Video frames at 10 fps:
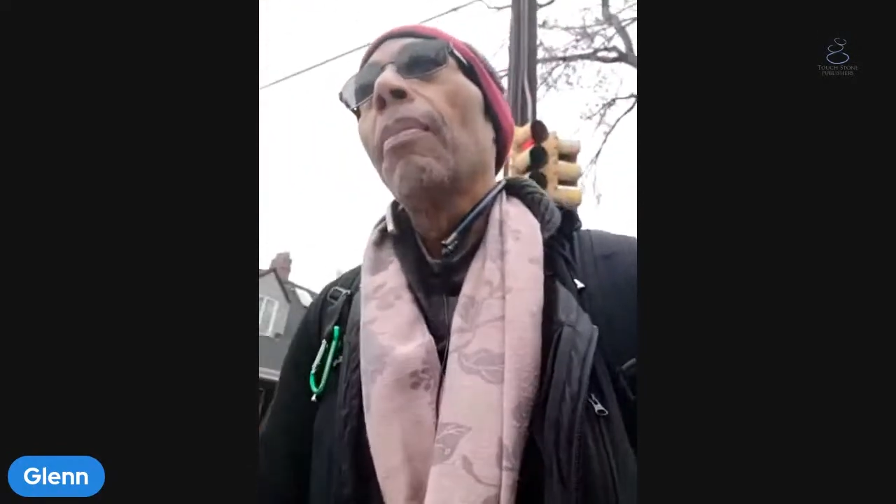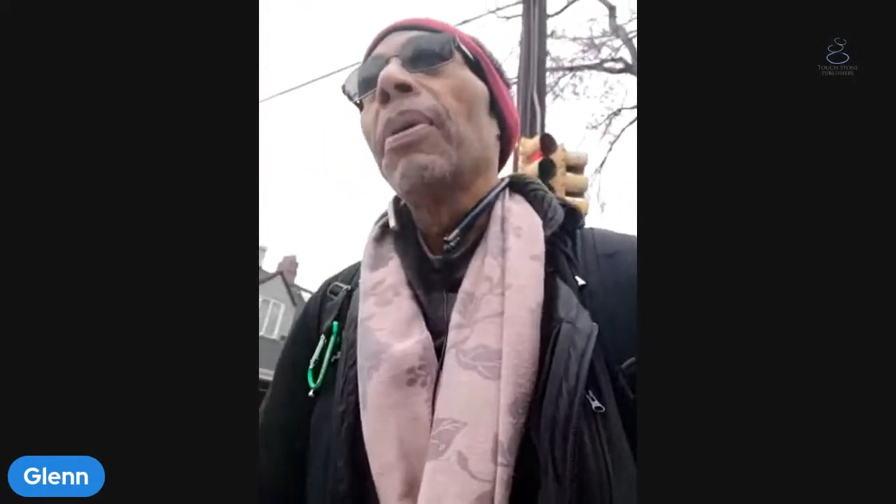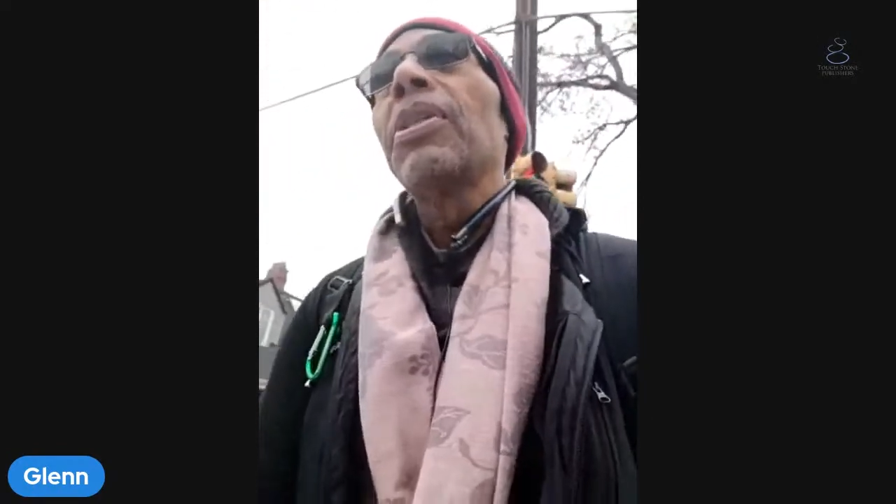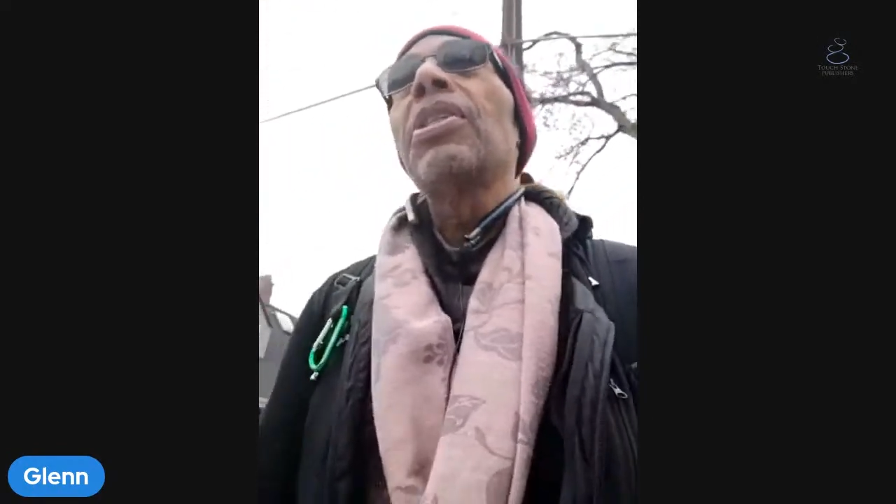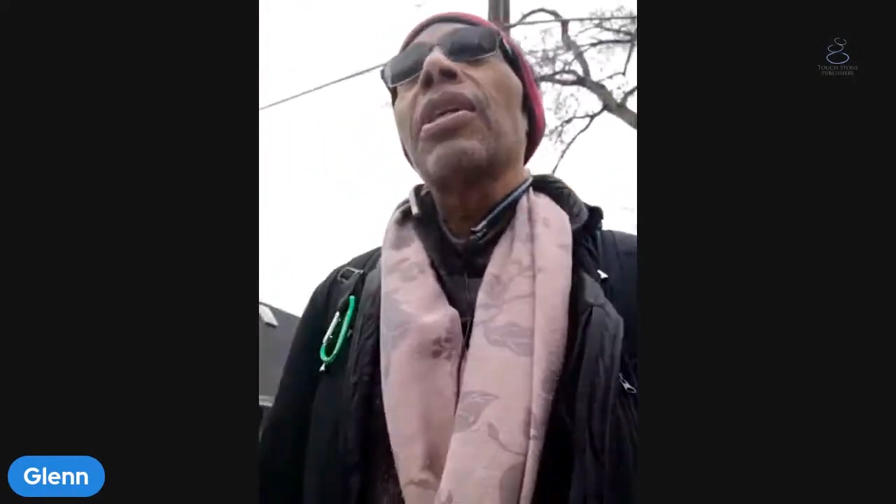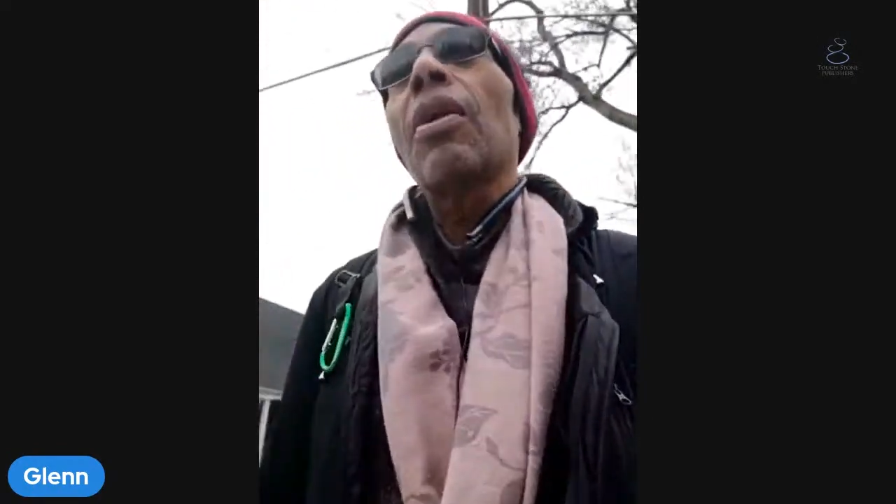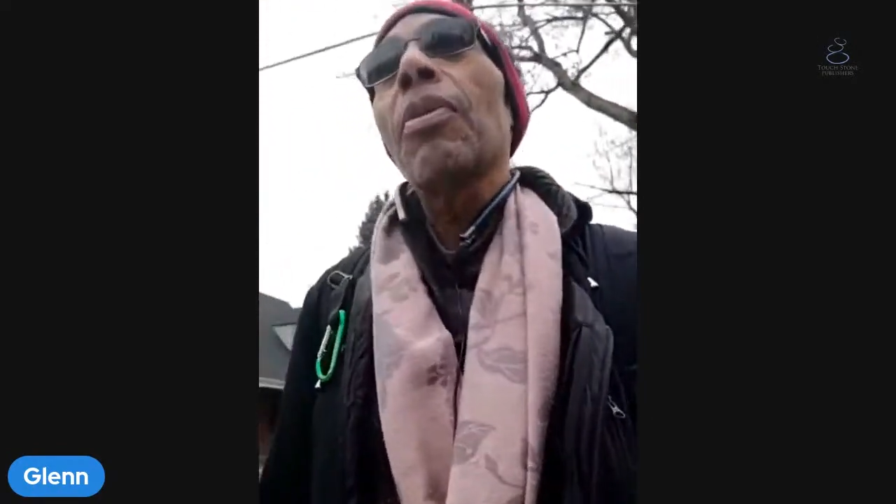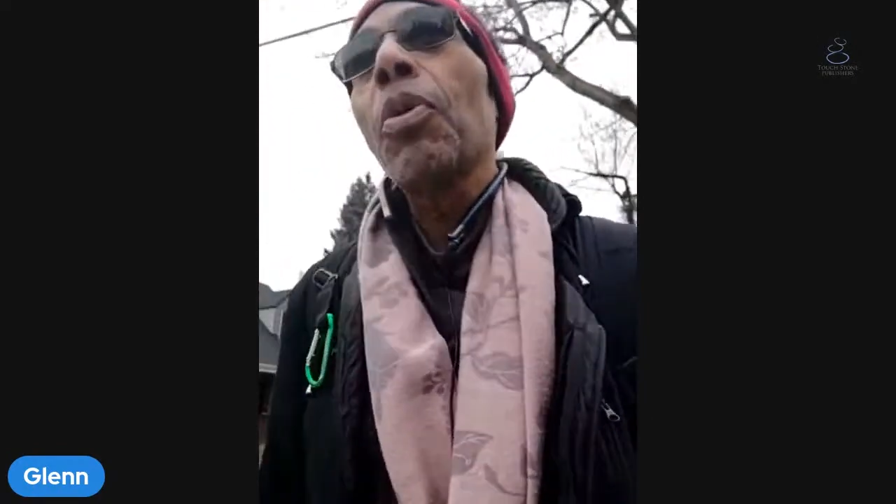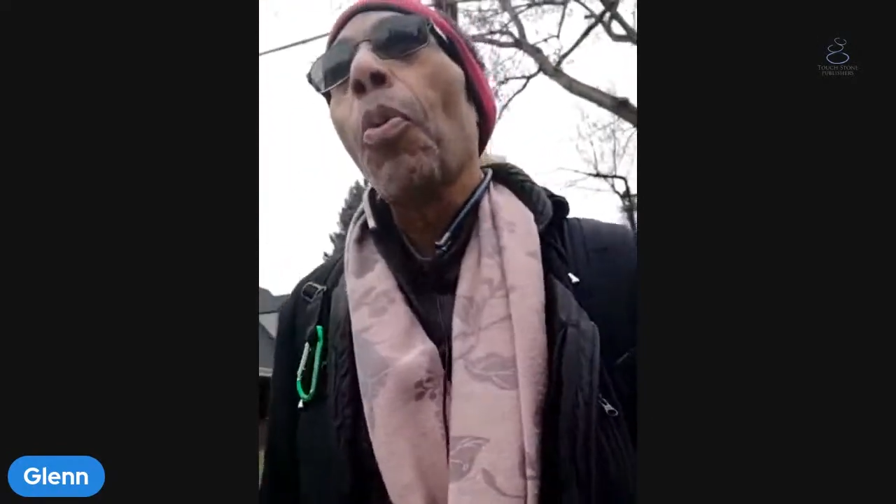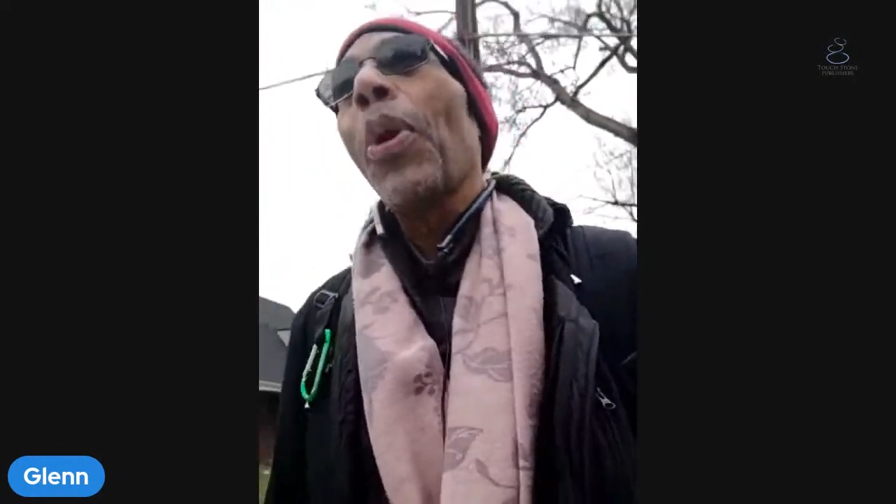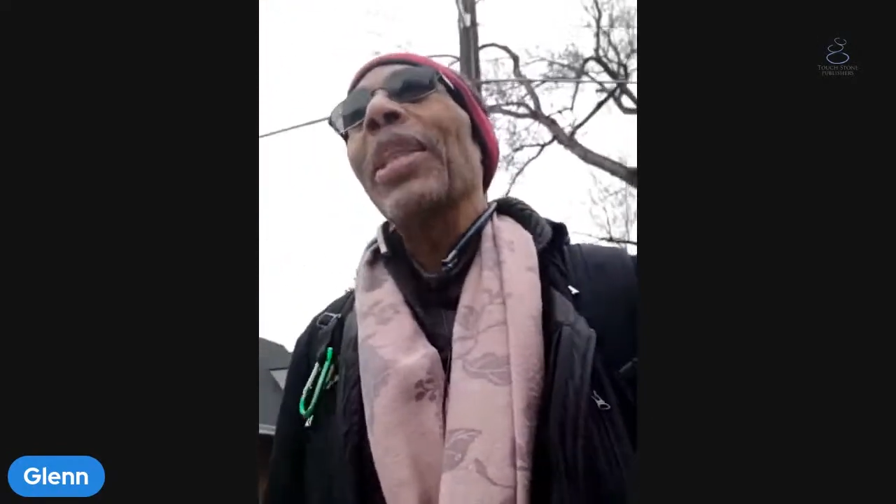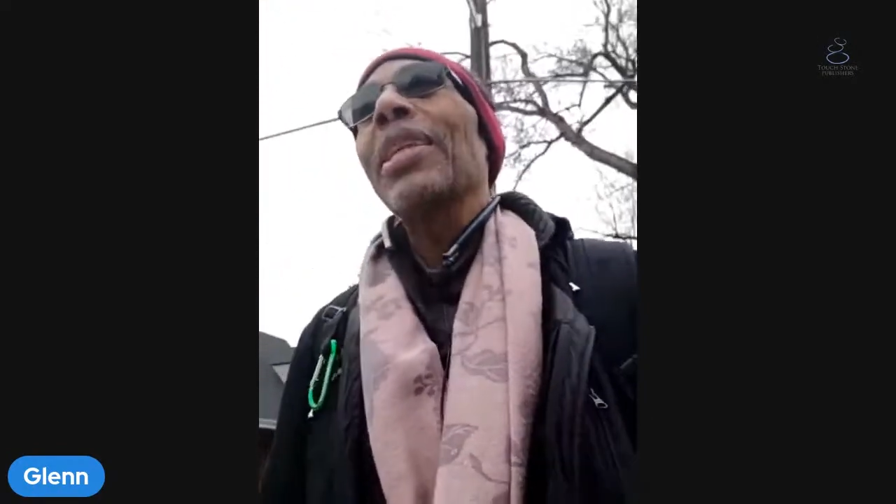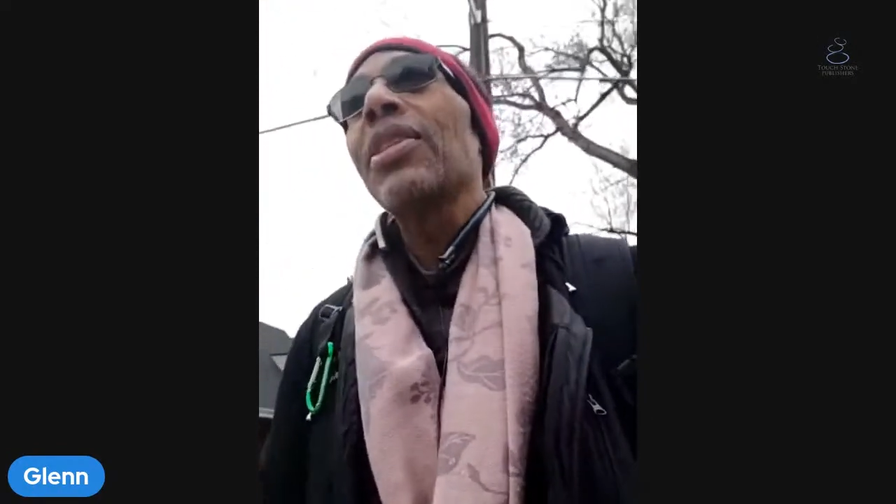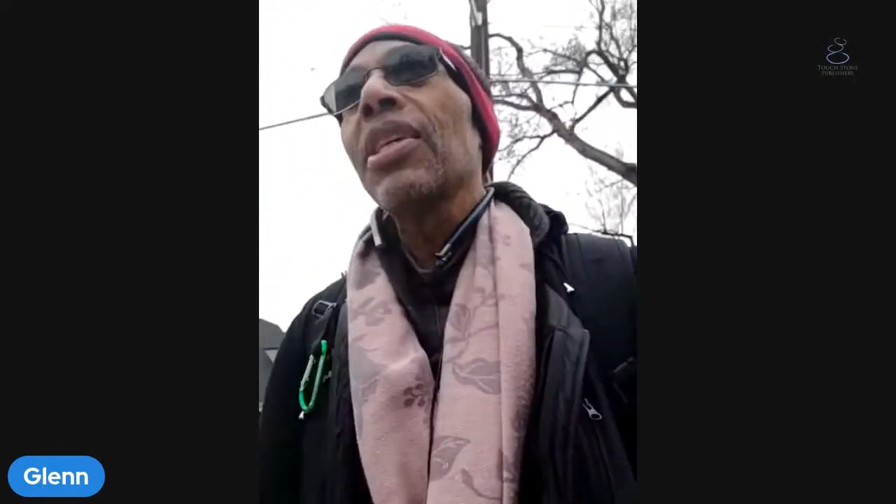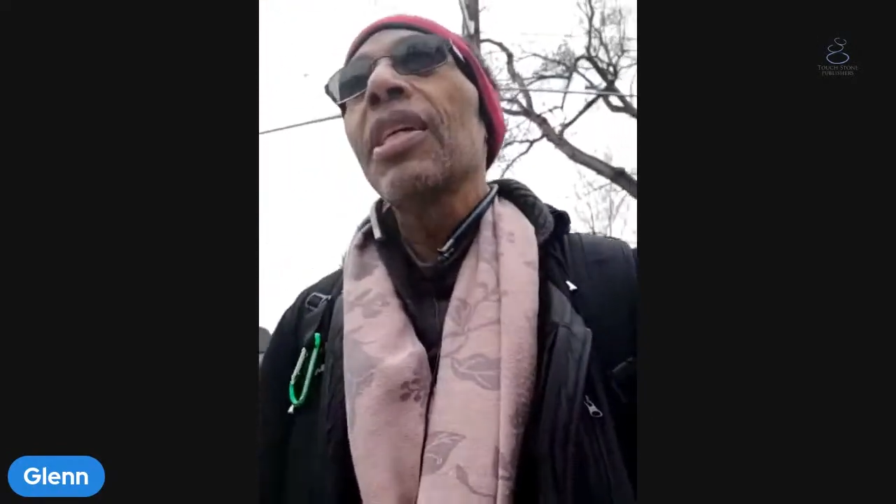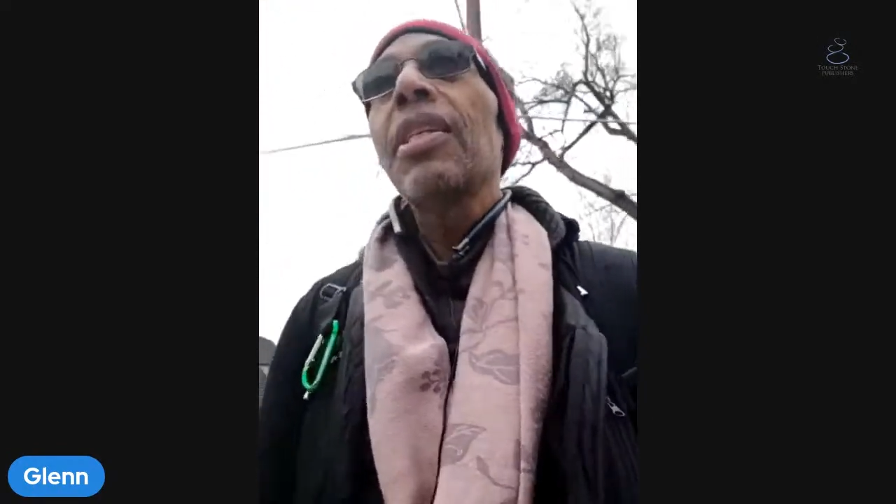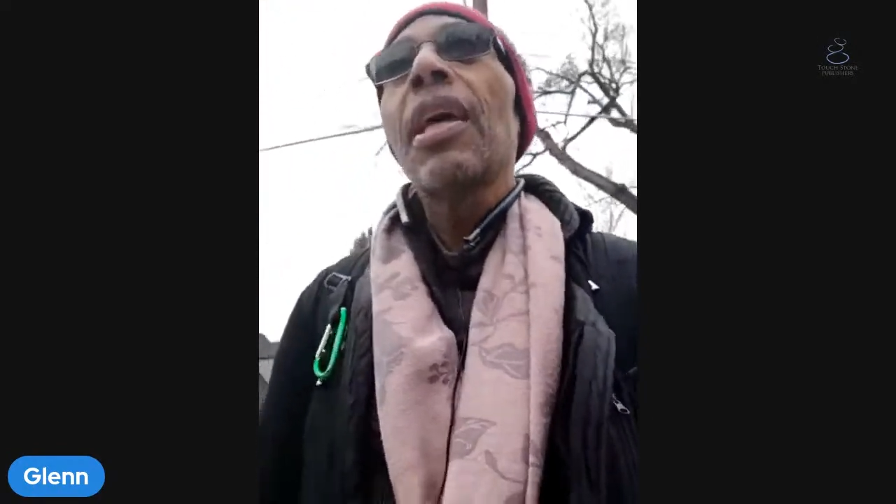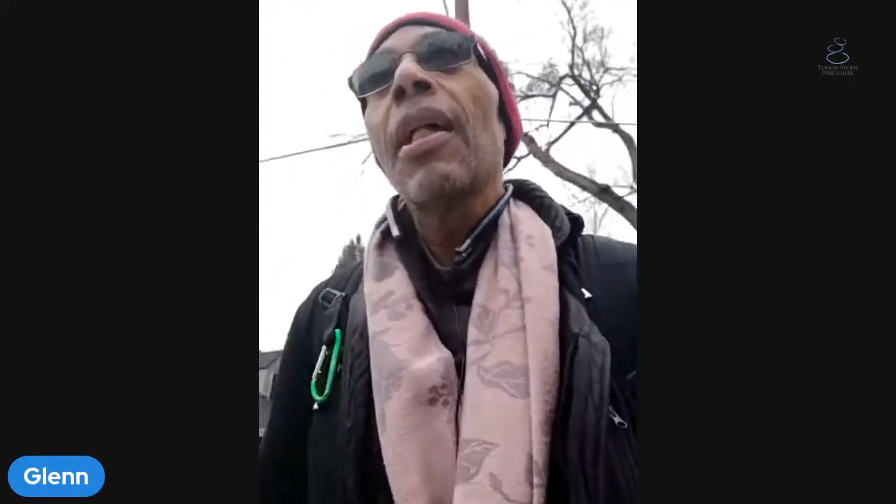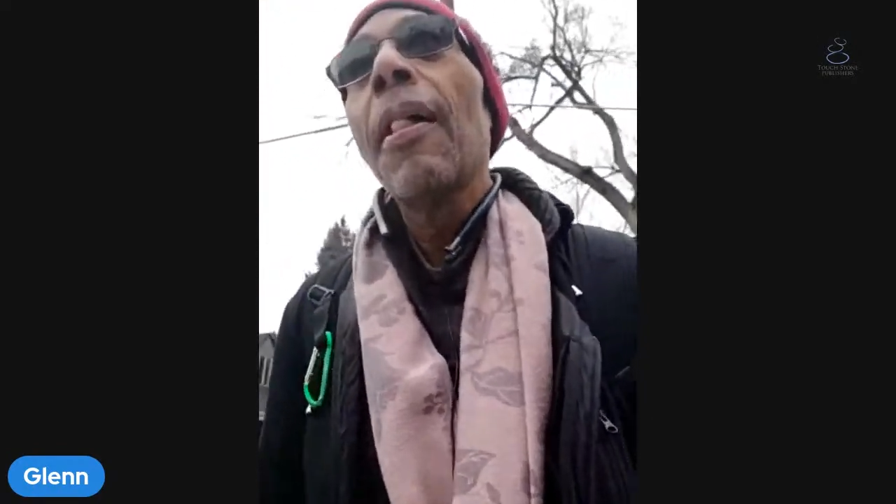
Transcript: but just tell her what the weakness is